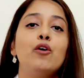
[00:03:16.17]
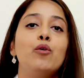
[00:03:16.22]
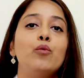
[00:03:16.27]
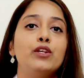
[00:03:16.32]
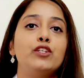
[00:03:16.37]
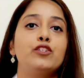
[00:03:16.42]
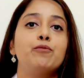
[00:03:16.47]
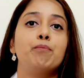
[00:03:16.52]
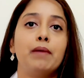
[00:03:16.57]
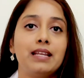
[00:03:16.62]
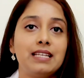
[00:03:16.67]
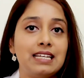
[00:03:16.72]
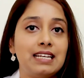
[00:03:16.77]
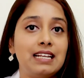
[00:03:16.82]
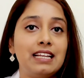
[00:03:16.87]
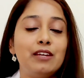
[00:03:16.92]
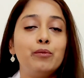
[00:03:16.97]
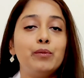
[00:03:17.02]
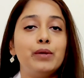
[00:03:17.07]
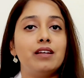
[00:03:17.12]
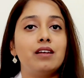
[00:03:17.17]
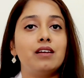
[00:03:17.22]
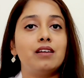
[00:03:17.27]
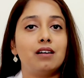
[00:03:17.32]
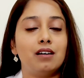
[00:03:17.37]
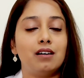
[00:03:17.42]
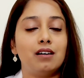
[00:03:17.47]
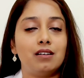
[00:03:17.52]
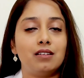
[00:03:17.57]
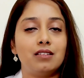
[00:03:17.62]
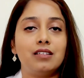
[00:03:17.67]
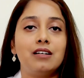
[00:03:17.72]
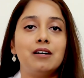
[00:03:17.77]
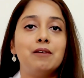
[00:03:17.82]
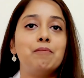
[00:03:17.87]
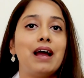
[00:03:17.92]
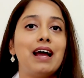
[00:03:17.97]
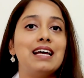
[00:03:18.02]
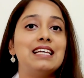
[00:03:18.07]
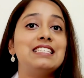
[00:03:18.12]
which medically we
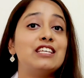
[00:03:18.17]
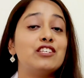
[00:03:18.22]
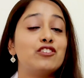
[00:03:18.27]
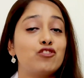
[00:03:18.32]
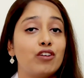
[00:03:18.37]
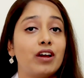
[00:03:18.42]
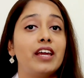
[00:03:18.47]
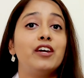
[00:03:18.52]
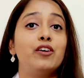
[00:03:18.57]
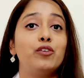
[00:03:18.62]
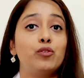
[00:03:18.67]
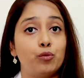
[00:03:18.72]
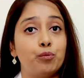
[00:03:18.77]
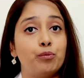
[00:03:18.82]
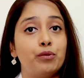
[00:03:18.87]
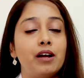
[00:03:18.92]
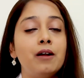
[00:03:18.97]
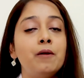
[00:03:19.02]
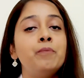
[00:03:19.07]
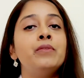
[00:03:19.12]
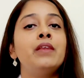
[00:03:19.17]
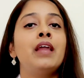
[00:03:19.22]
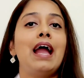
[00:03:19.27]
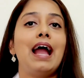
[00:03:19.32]
term as stria rubra,